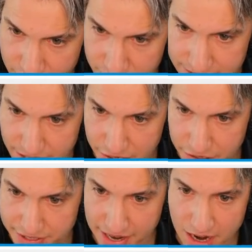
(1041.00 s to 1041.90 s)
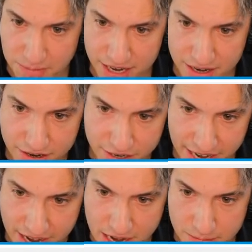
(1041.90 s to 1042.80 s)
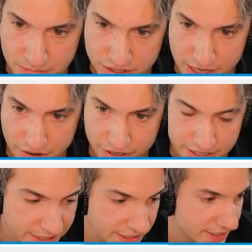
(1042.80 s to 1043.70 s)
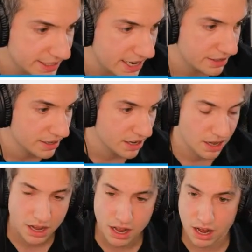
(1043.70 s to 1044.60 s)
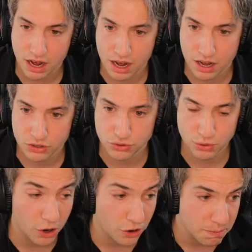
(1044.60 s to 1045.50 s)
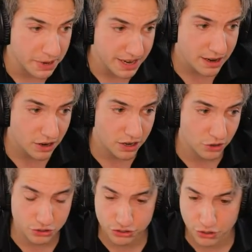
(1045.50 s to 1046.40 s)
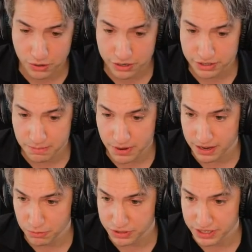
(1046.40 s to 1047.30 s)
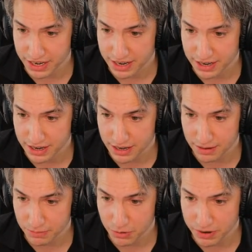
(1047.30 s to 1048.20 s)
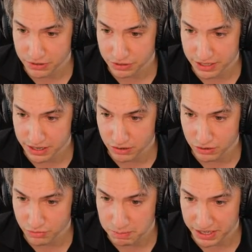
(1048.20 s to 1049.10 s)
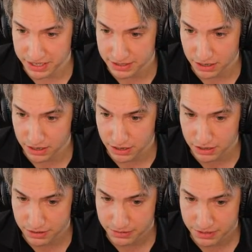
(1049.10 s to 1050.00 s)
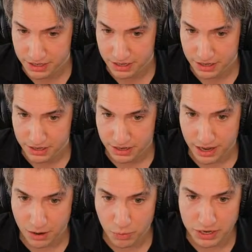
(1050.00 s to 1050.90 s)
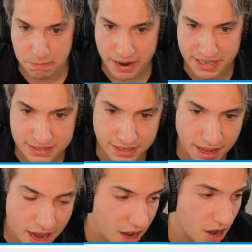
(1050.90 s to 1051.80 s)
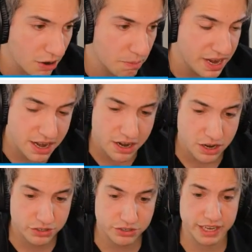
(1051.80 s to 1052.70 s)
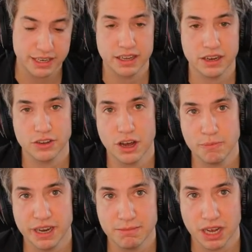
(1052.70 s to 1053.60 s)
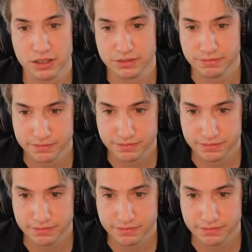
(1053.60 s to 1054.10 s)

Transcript: you can see that the type here, names, are still set to RP underscore. So once again, I'm going to click on Replace All. When the pencil icon appears, you can click on Update Model.